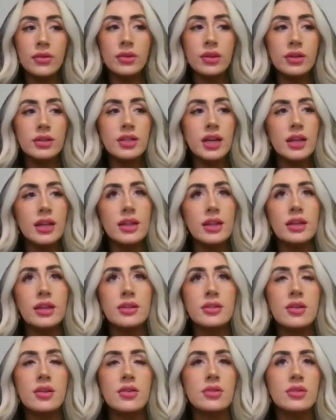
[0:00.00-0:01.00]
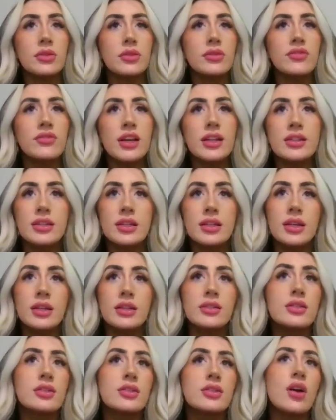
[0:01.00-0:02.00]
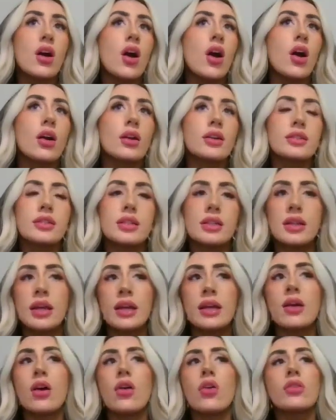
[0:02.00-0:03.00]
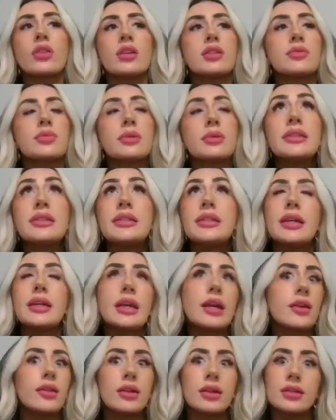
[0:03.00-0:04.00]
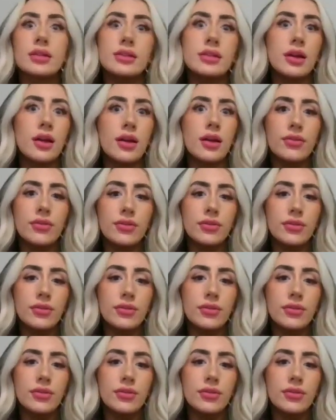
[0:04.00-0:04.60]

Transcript: their tithing is also invested in stocks and like all this ridiculous stuff.